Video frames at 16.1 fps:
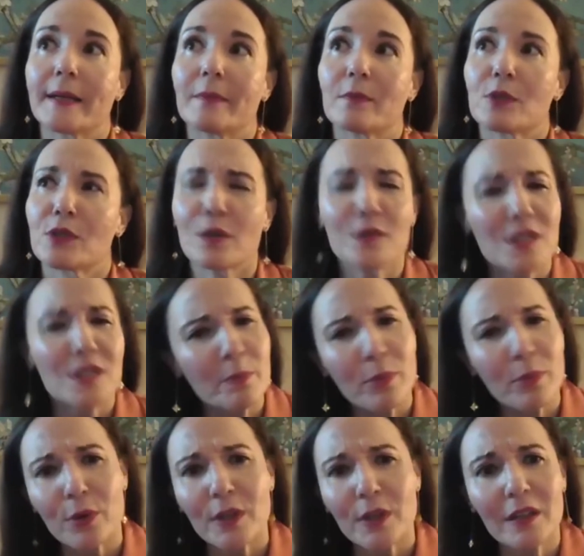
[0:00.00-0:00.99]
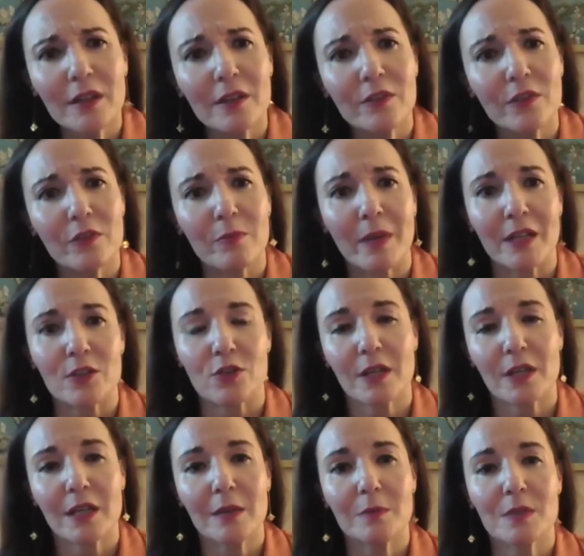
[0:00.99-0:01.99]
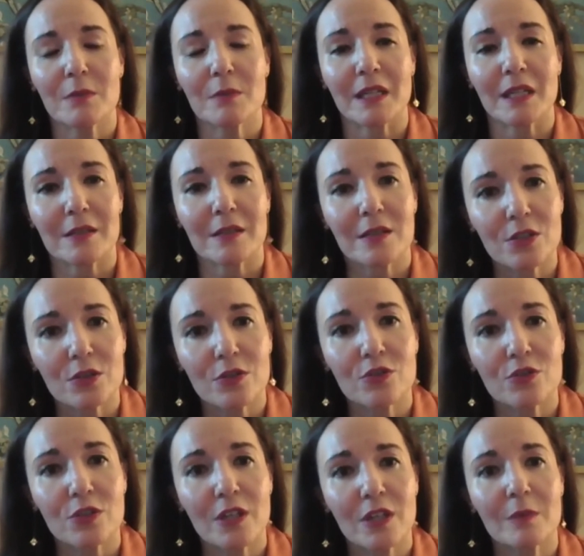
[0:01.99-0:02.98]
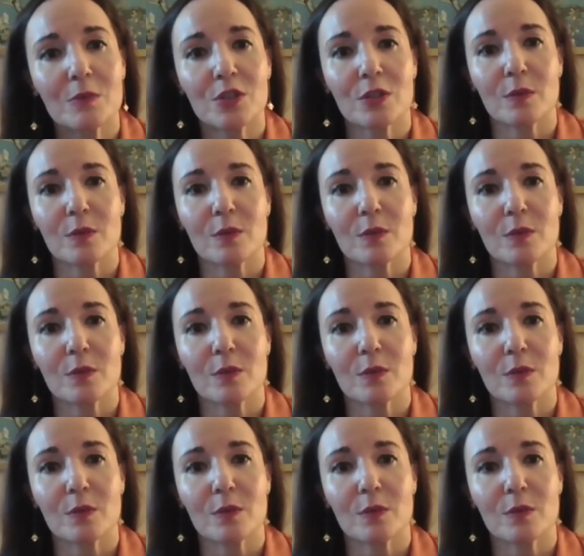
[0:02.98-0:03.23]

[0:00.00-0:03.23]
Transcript: so supportive of my dreams and my sister's dreams.